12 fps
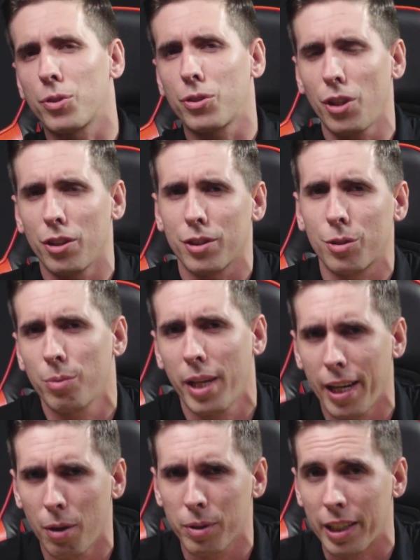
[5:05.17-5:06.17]
start this
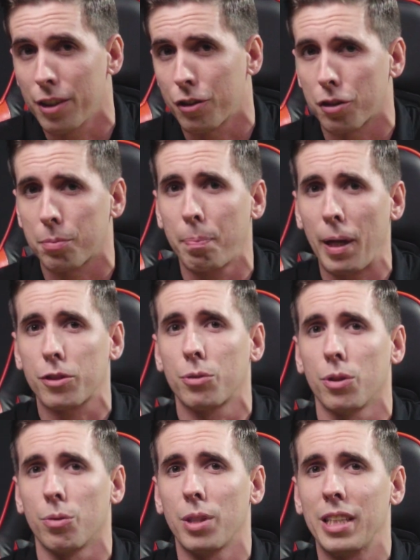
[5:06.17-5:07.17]
right out with
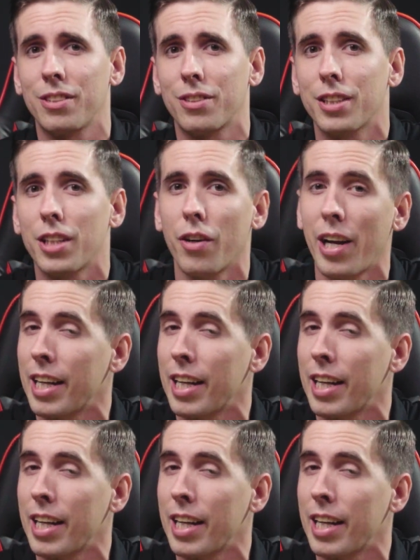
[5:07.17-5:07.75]
Interspectral, releasing their